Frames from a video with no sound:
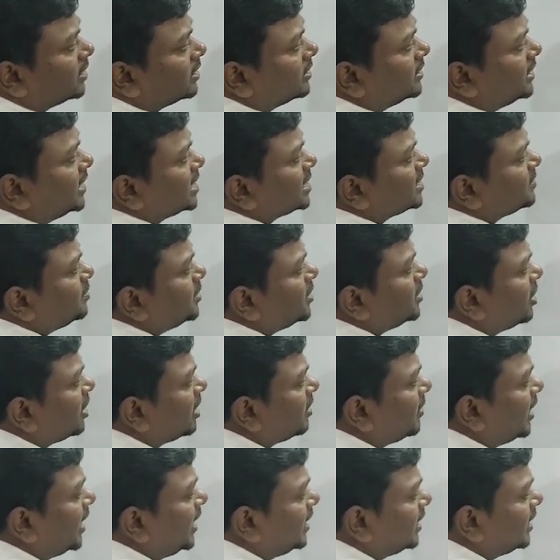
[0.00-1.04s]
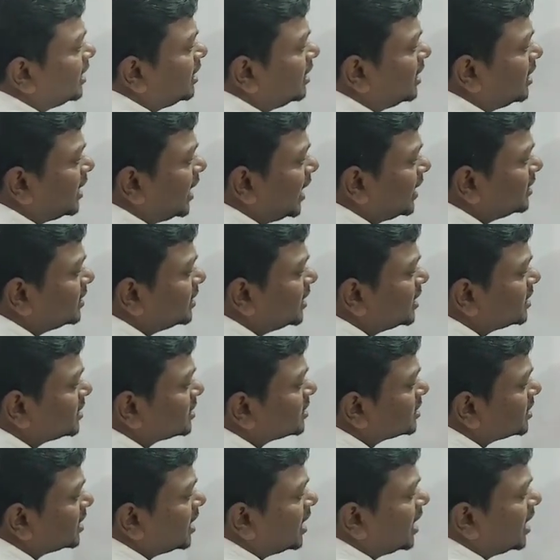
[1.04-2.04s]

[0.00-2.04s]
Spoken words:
This p orbital and this